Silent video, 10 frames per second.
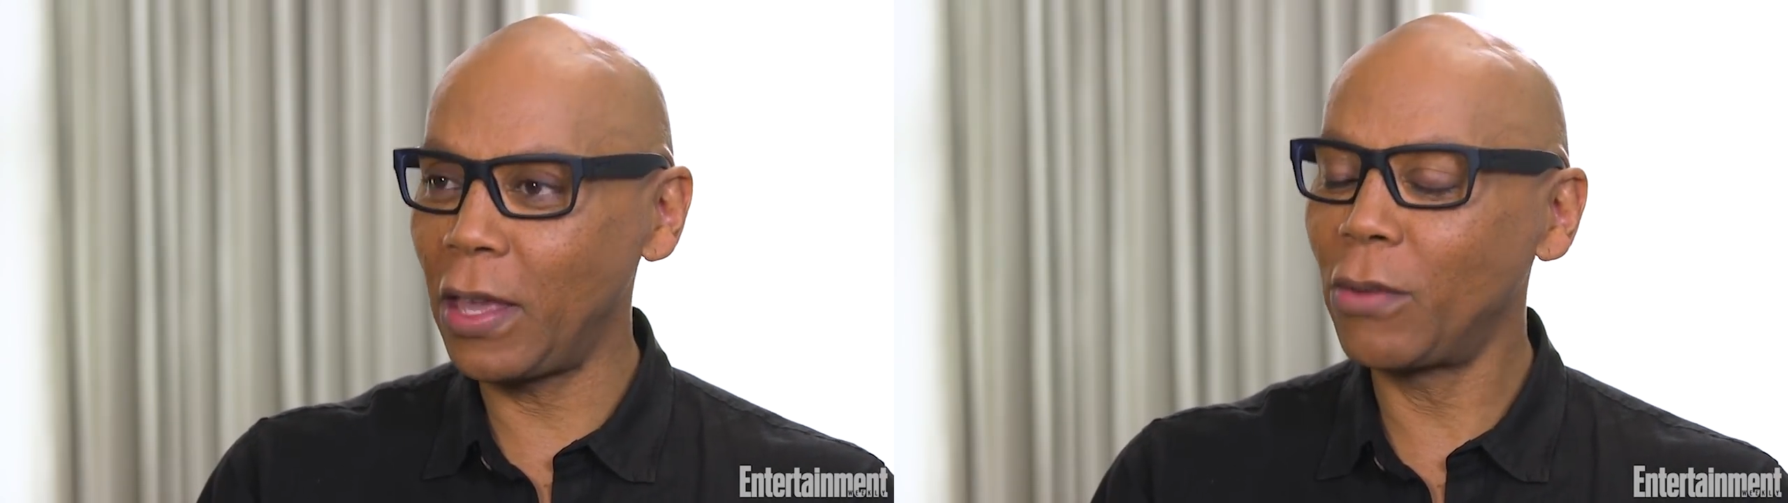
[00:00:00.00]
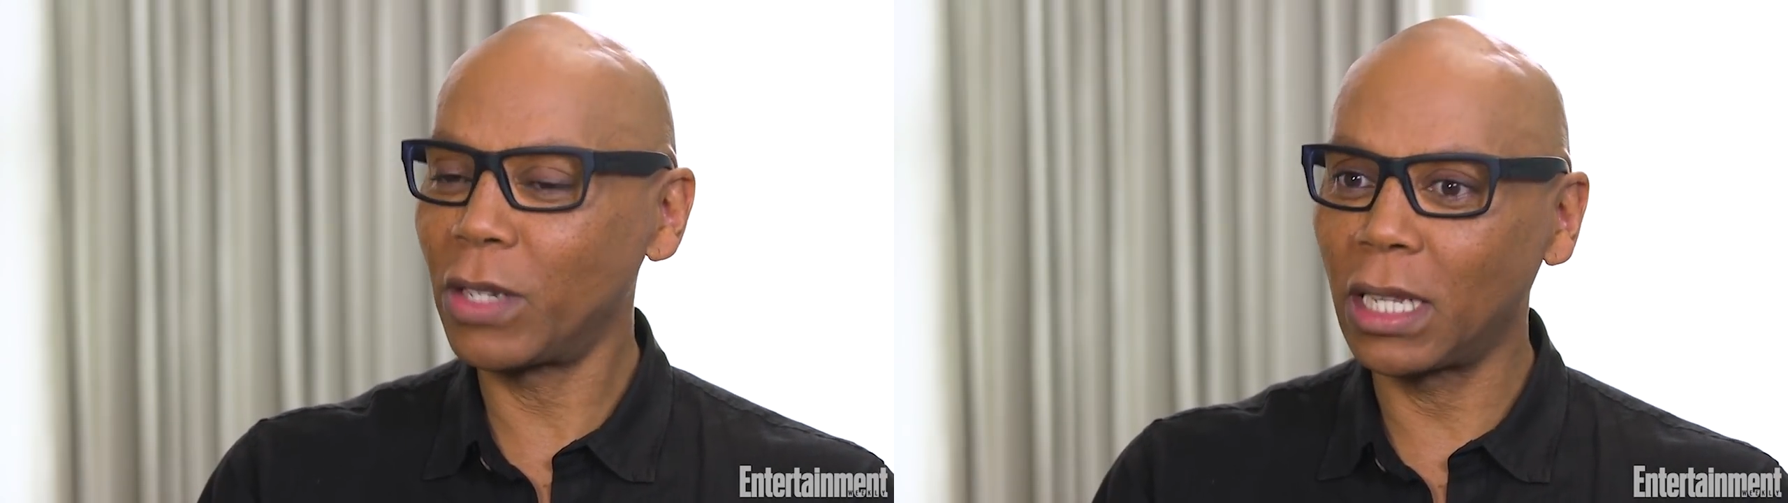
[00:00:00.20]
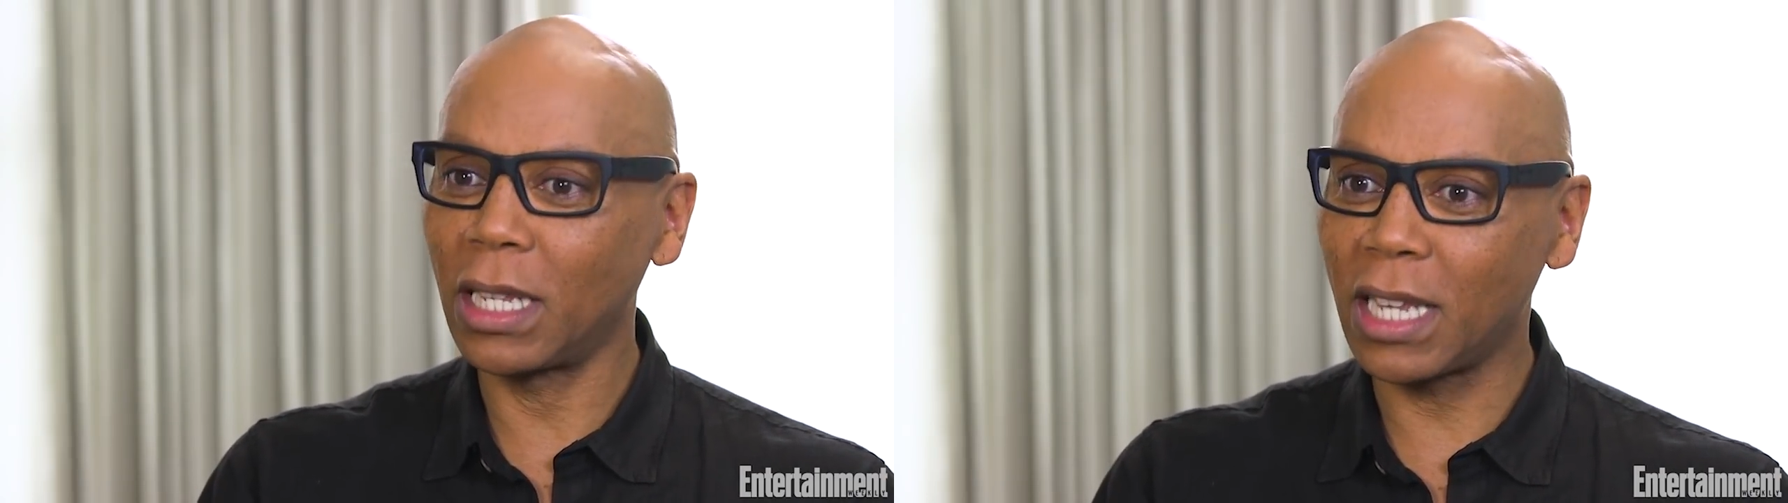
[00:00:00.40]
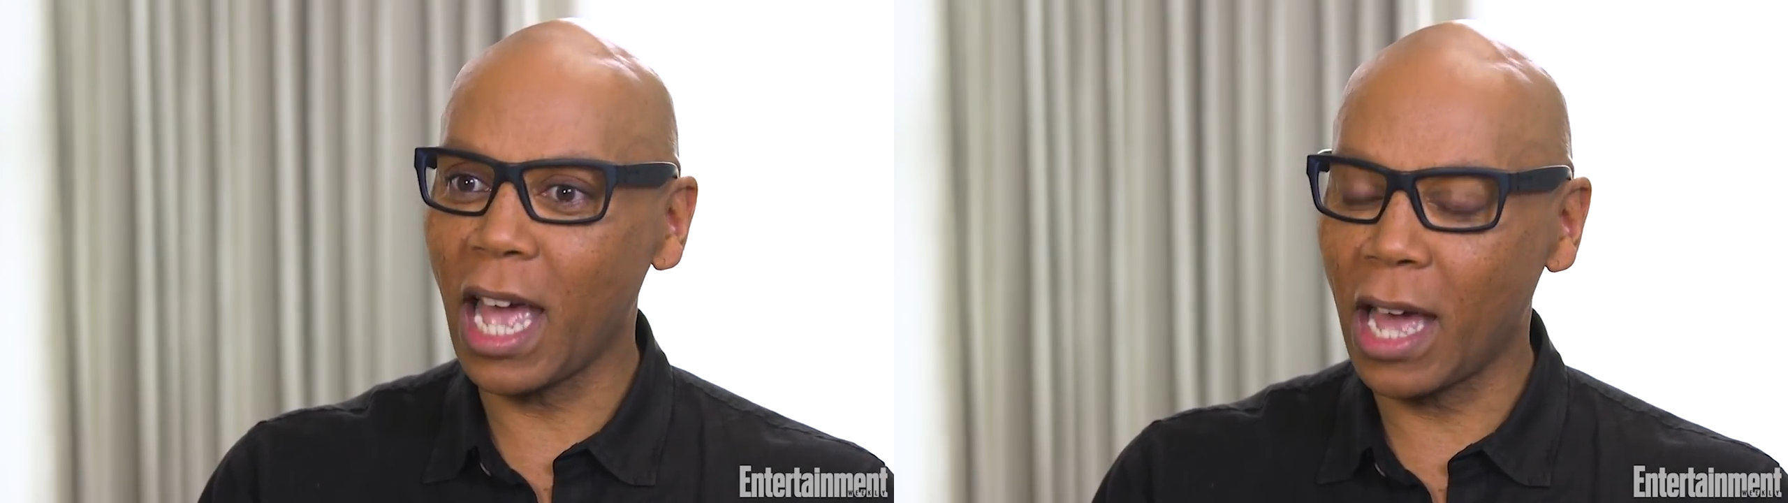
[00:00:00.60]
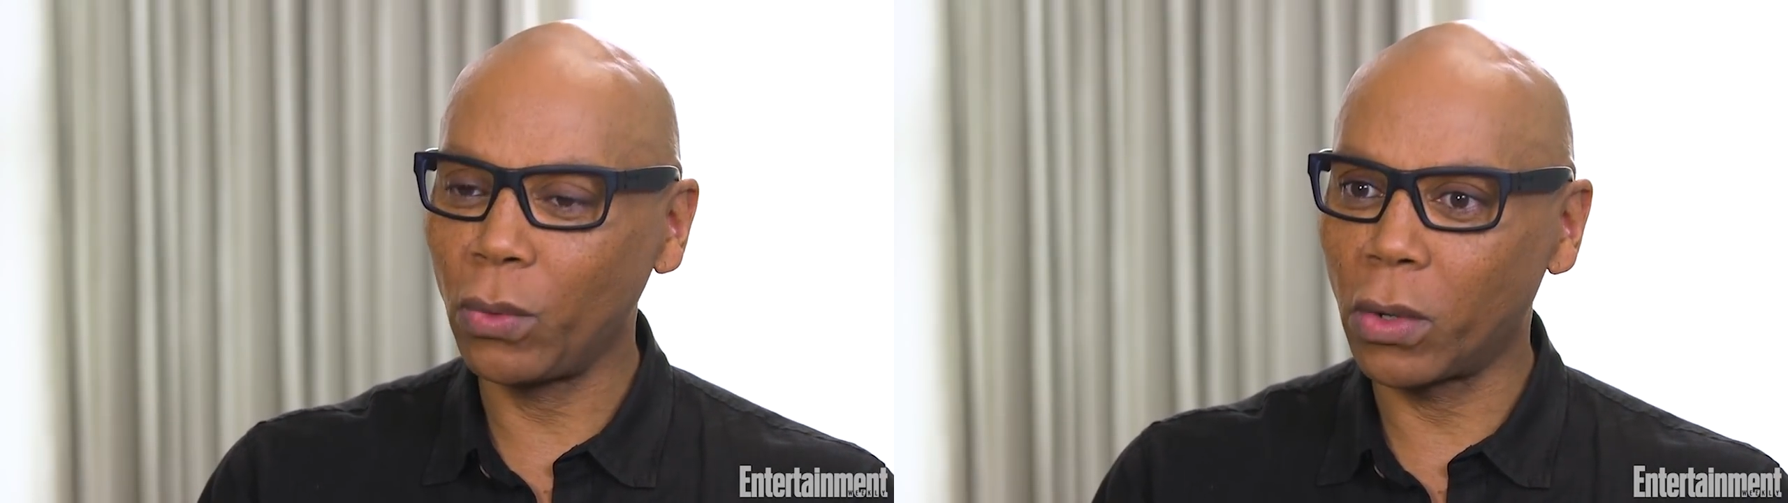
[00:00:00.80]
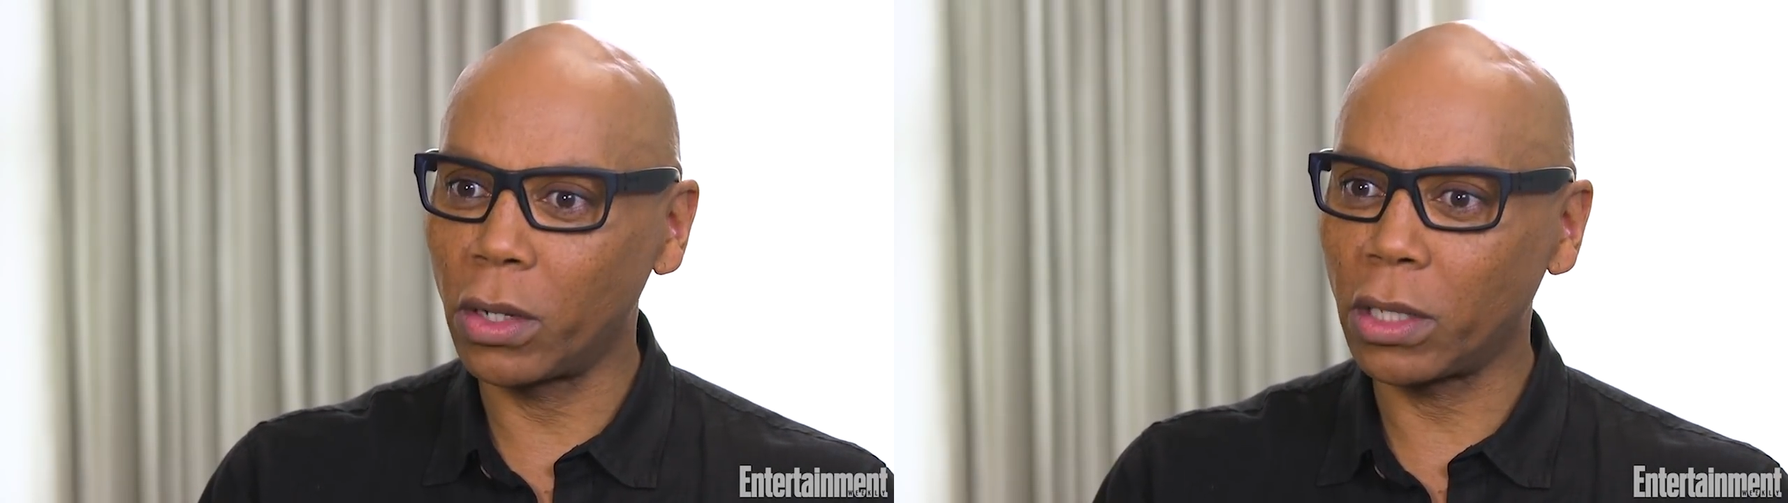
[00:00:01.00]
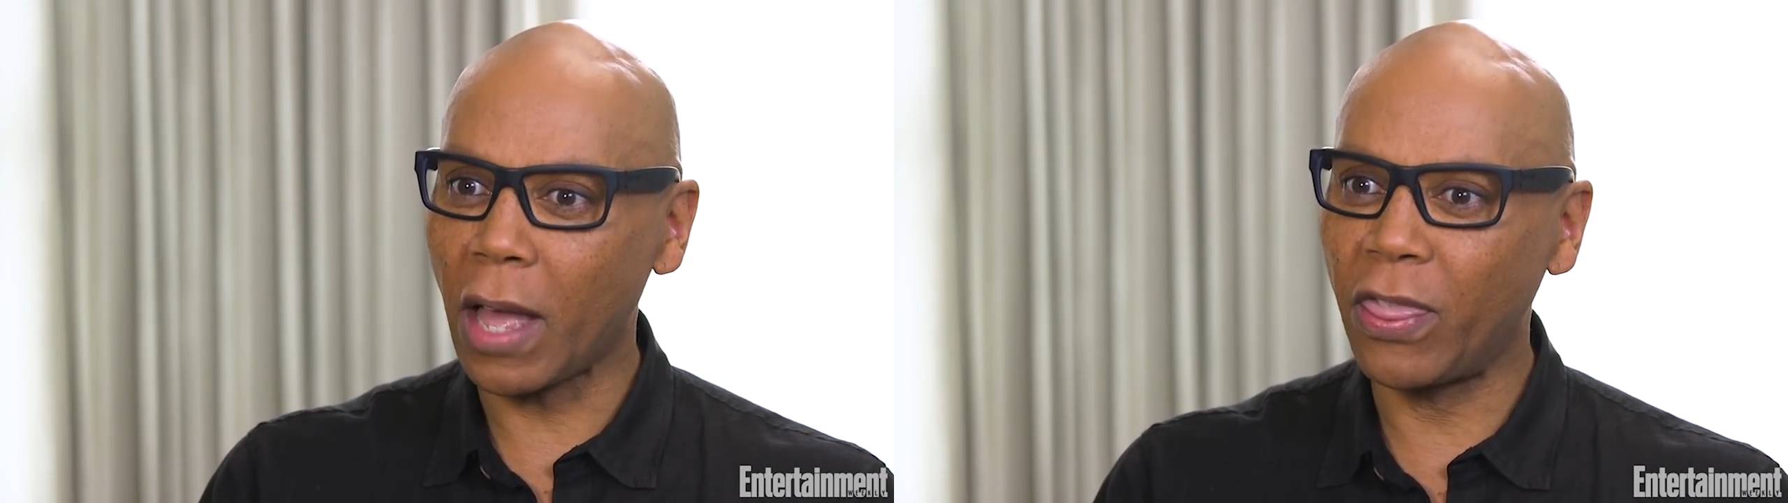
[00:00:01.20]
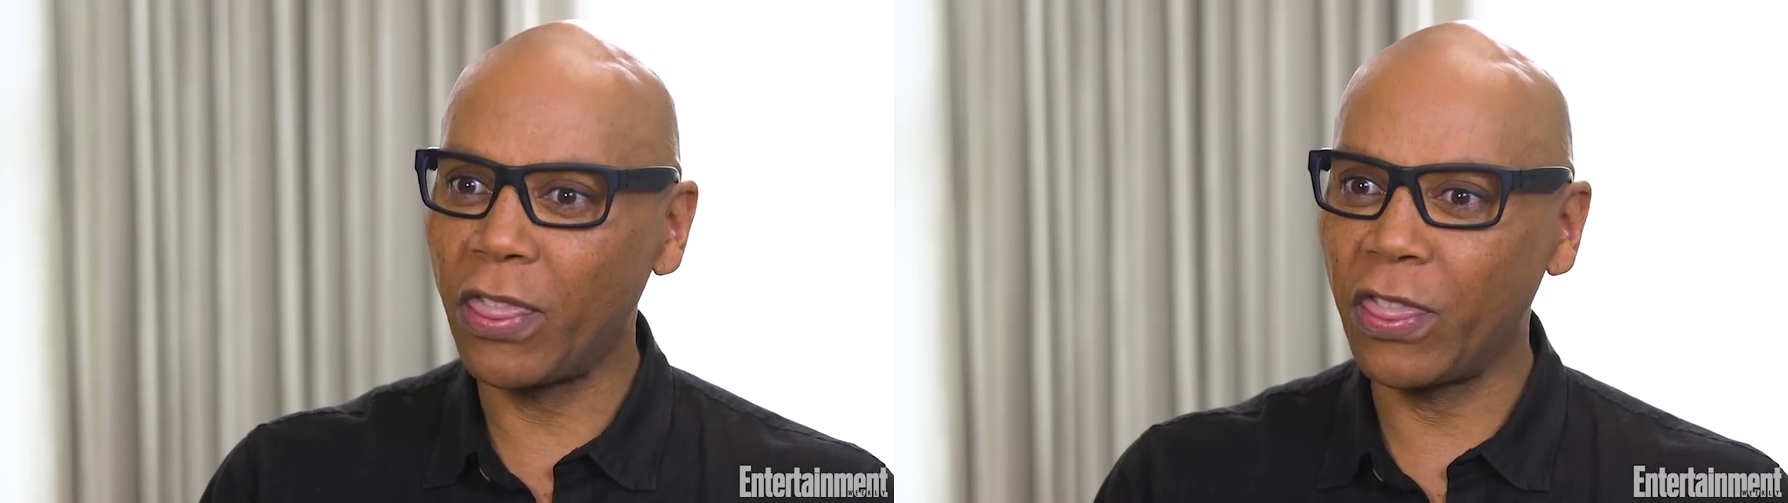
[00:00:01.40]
I think it was Alyssa Edwards, I